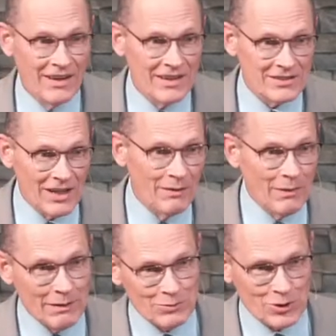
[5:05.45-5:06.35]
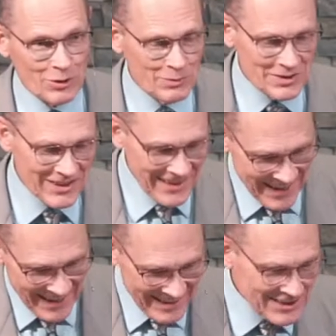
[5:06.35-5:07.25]
Some, I'm sure, would say,
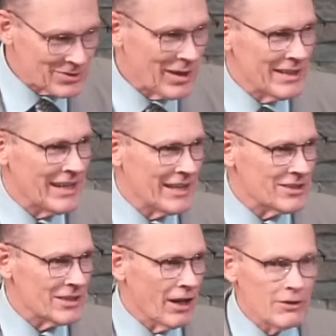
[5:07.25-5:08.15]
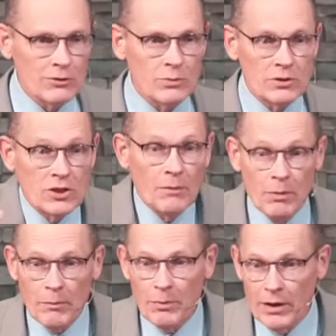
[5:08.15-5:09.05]
"Hey, let's try and catch it." Others would jump
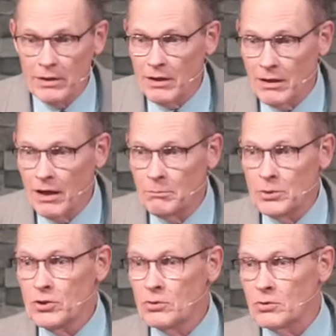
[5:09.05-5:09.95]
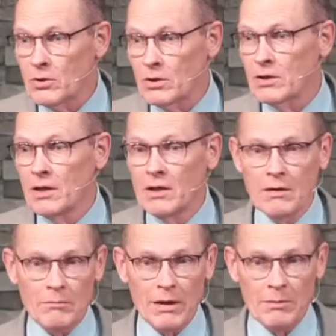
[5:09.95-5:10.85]
up on a, a pew or
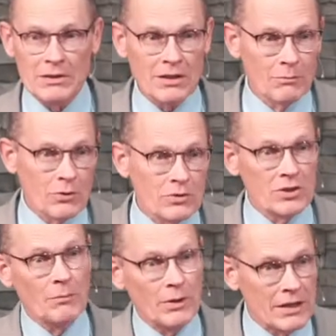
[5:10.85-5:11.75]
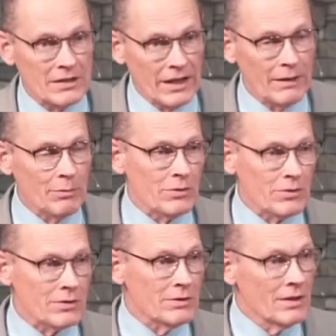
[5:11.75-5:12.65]
maybe someone would jump on a table
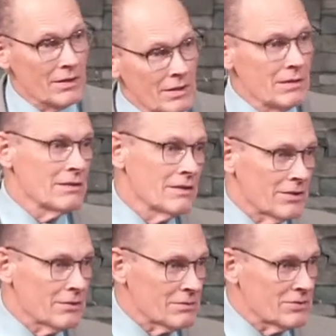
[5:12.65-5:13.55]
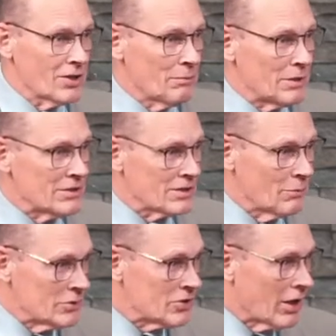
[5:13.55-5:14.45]
or, you know, jump into
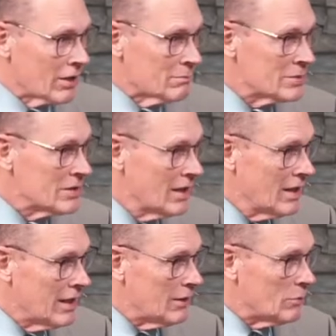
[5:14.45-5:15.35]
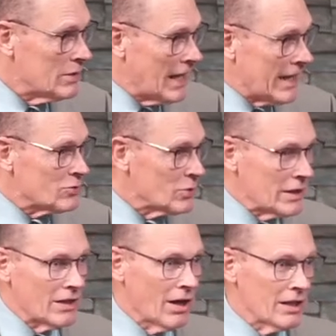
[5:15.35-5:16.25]
someone's arms, it would naturally
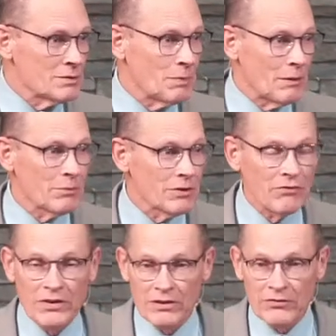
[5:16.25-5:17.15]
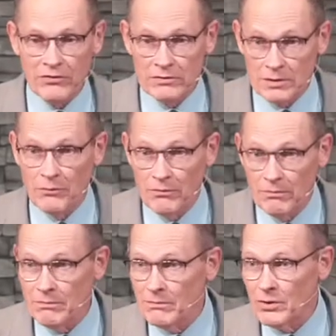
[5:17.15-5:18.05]
cause people to feel some,
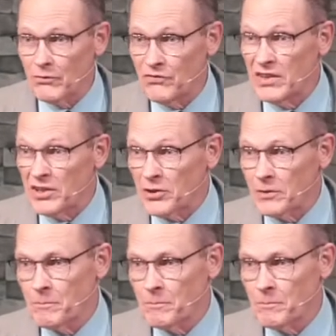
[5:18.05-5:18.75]
you know, fear.